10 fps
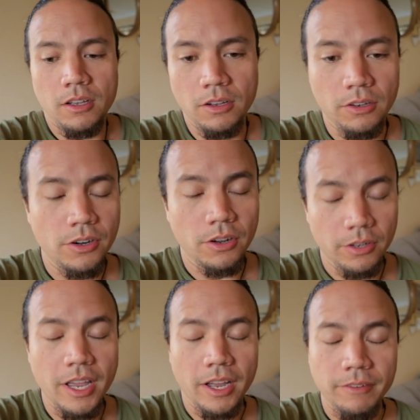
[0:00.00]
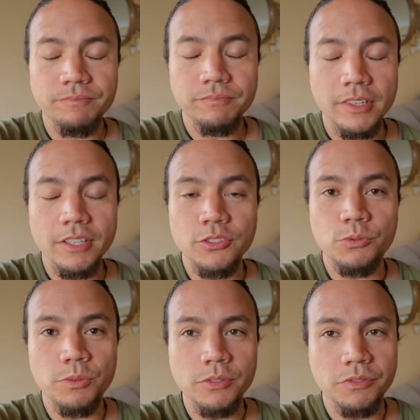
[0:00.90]
Oh no, yeah,
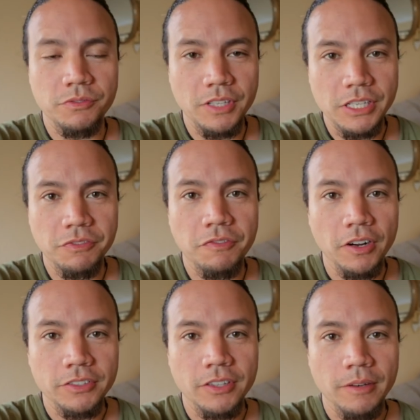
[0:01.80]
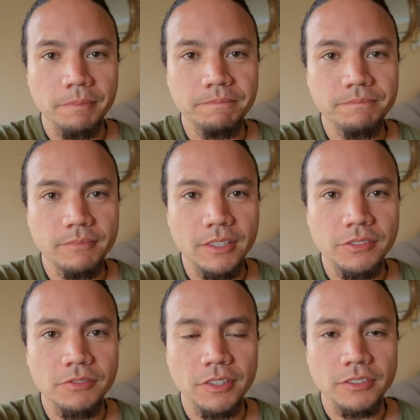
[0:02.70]
it's it's it's flushed up.
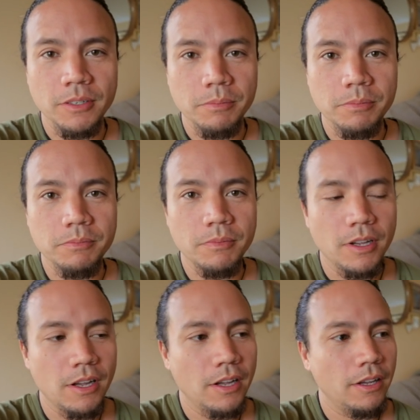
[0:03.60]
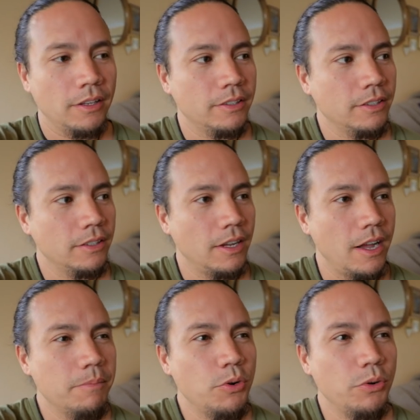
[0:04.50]
It's flushed up. Uh,
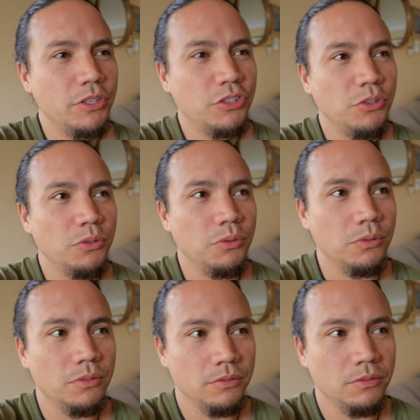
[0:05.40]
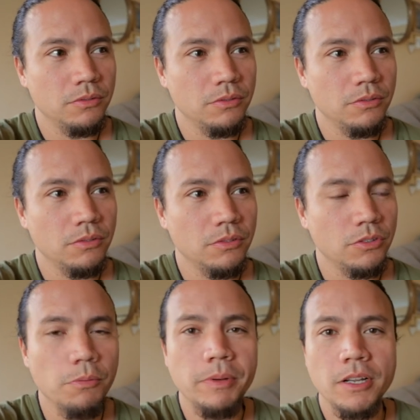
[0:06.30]
I'm going to
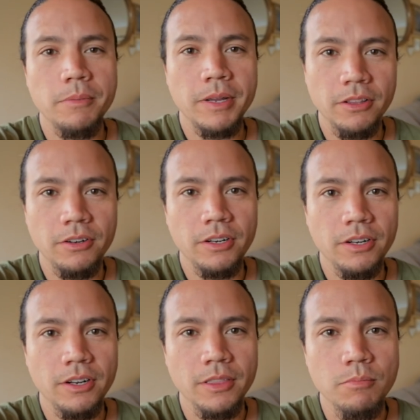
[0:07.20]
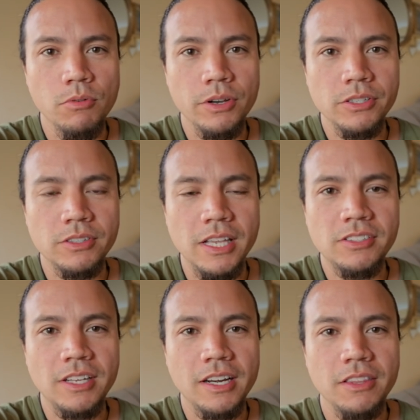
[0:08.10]
go pick up Hillary and the boys. They
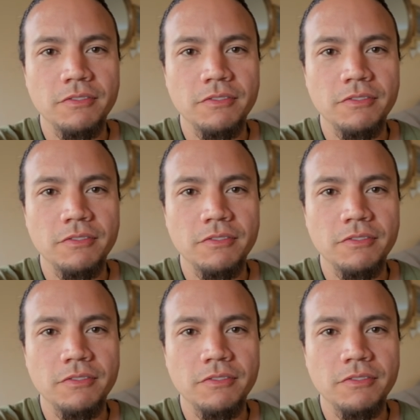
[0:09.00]
stayed at